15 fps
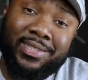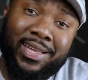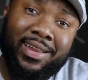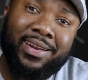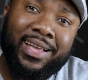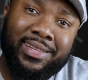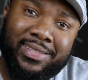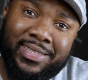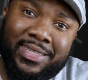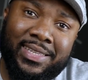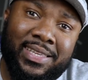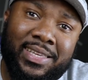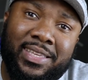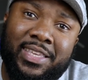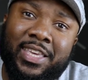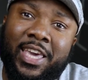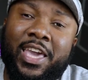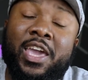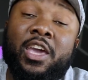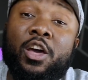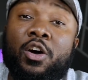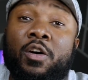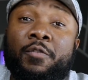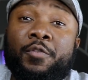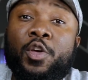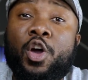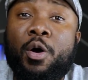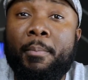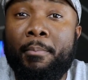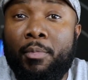is kind of like the king
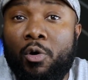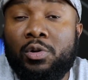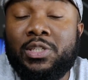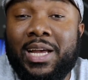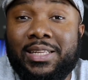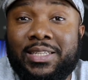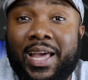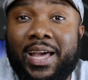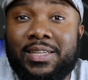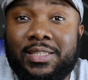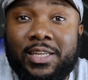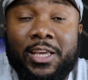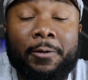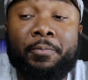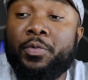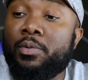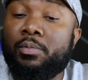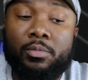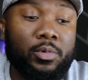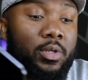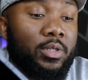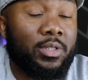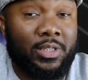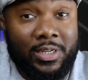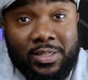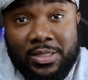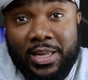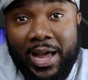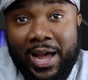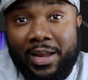of multitasking.
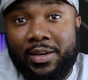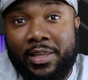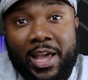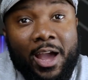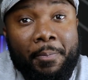This guy, the